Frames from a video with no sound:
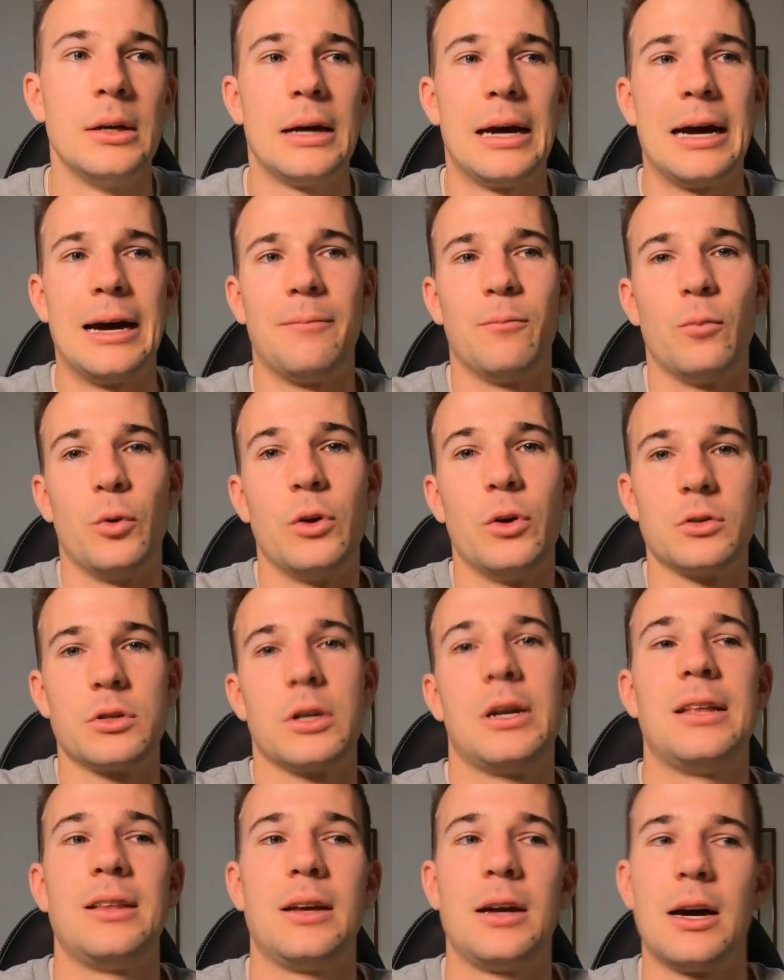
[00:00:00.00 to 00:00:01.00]
Um, we also
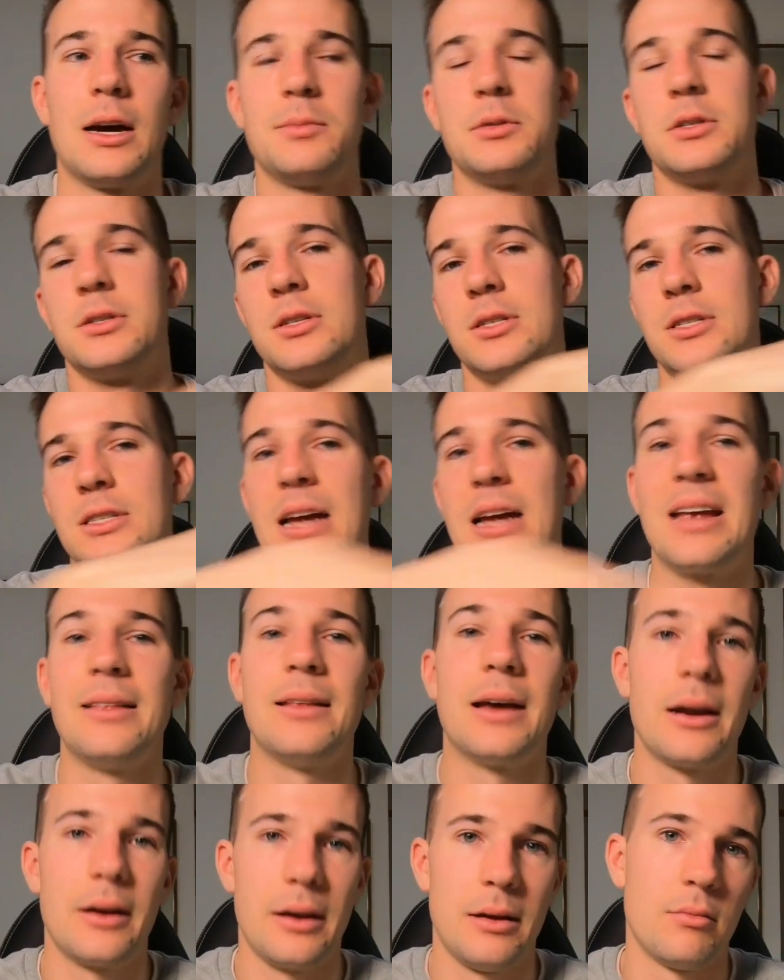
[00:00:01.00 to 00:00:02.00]
need the carbs to sustain
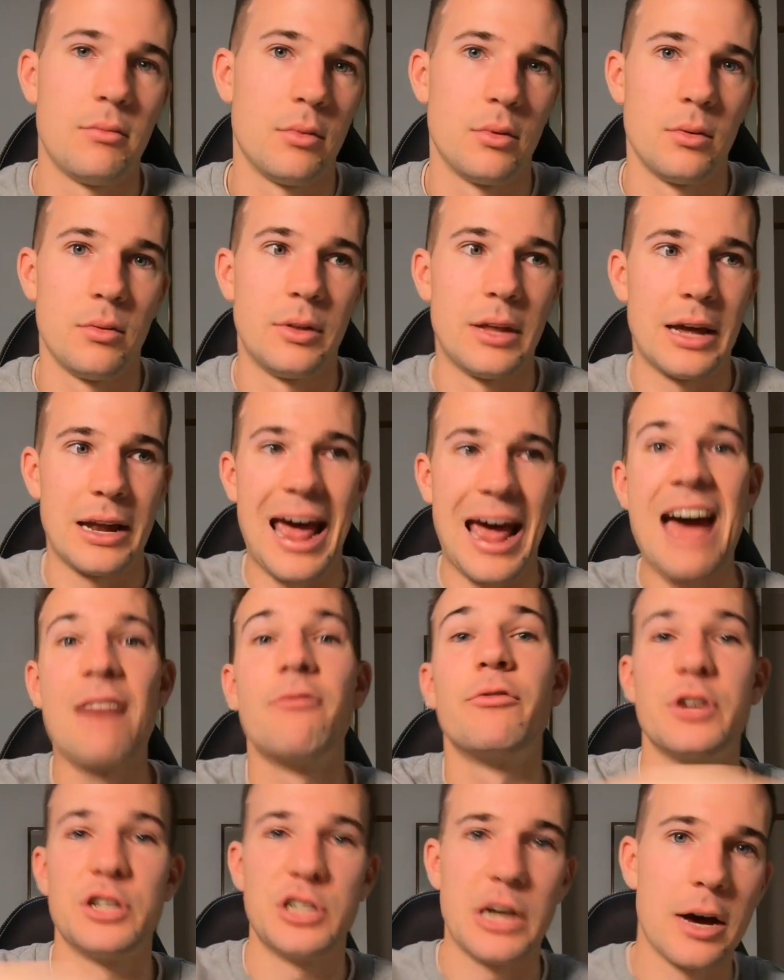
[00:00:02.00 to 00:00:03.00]
that that
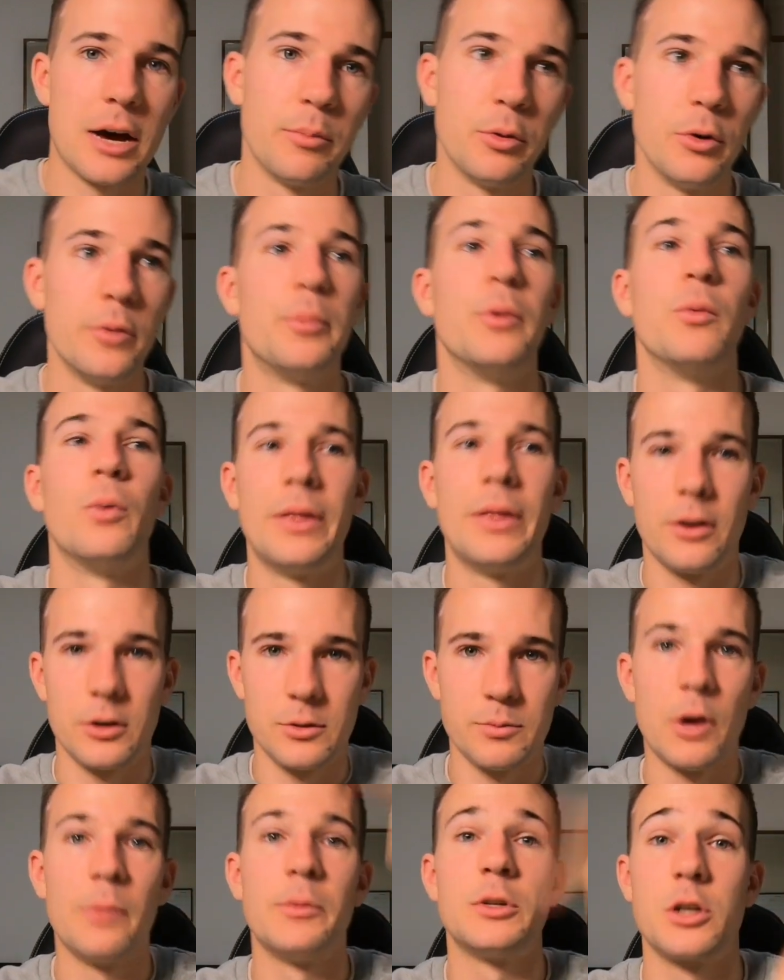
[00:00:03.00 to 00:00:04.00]
average output, but when those
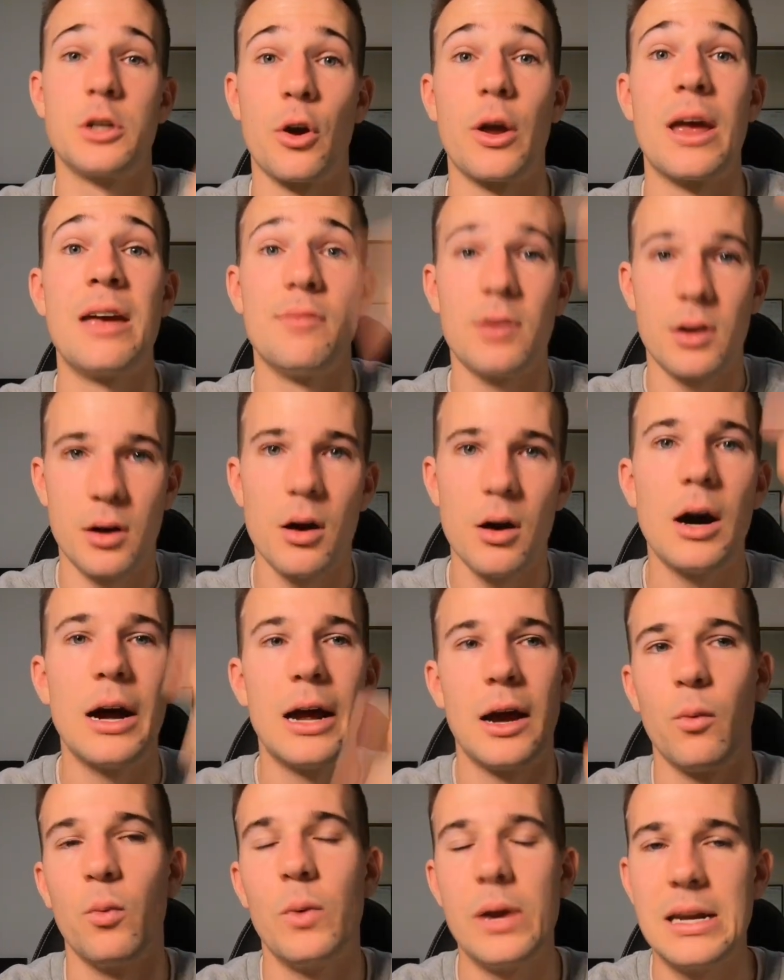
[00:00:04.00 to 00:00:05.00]
moments go even
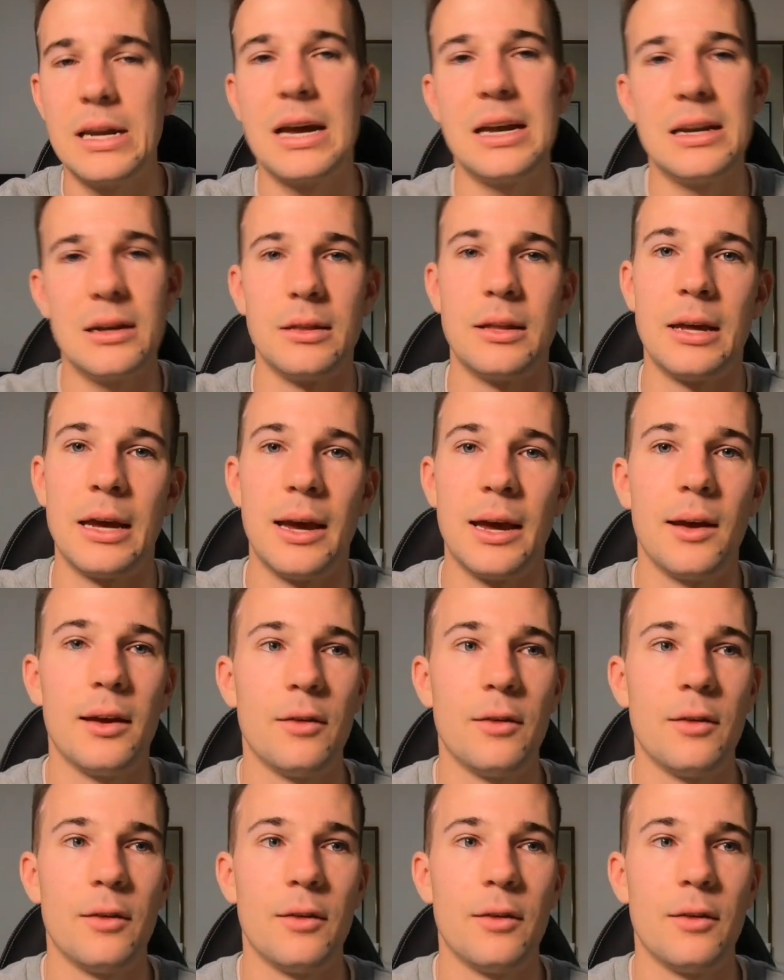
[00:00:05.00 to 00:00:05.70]
higher, we need it there.